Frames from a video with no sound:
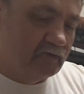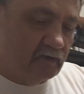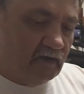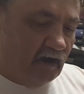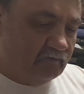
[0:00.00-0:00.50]
is a
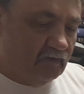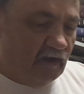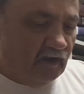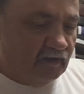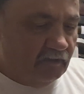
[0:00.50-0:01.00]
knife that
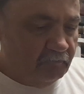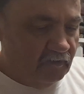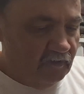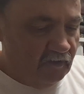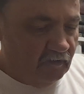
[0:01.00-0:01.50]
I keep
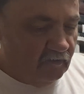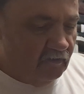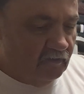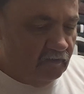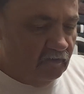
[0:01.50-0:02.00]
in here
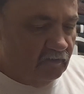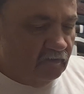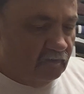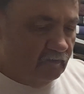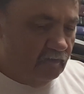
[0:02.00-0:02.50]

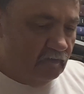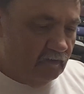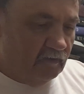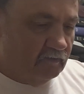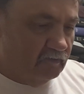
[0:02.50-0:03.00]

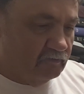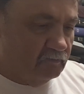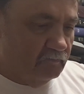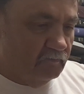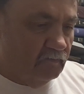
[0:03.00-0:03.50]
in this
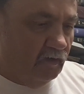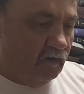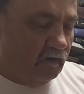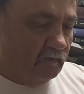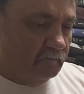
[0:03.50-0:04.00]

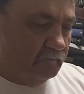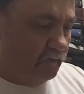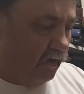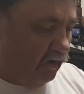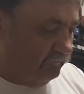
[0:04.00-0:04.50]

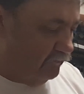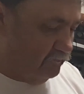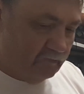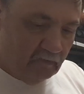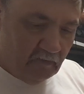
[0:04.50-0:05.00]

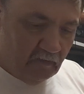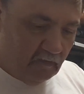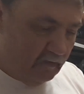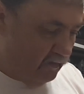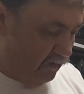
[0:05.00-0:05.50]
office,
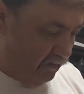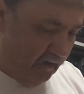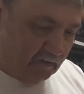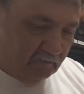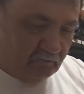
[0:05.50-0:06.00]
and I
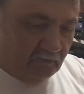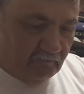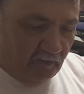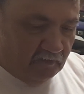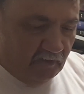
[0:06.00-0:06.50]
can see
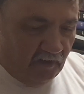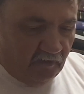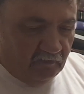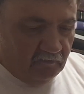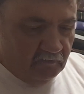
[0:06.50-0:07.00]
right
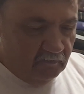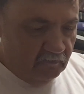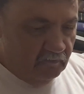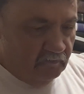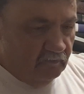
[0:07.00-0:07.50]
now
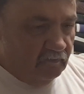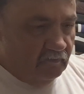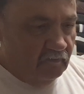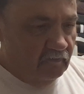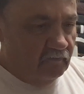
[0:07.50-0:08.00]

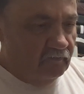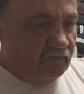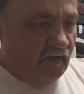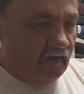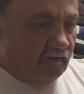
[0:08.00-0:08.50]

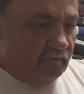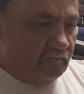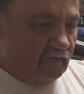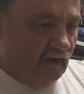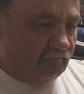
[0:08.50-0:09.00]
that
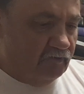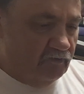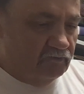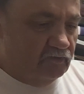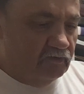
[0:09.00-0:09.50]
I've
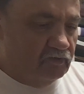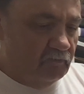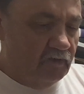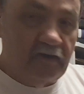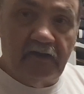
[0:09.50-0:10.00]
used it too
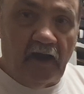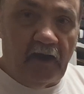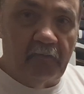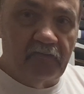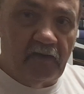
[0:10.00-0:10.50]
many
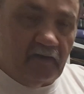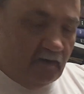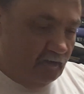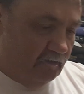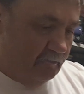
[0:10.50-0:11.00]
times in
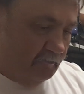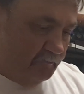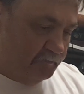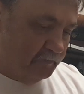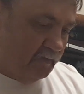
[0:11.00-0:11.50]
here,
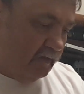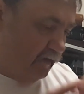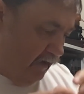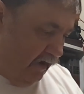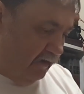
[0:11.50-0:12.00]

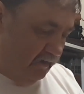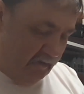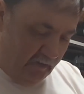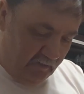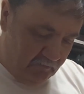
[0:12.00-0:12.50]
and it
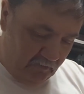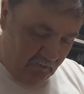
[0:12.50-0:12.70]
needs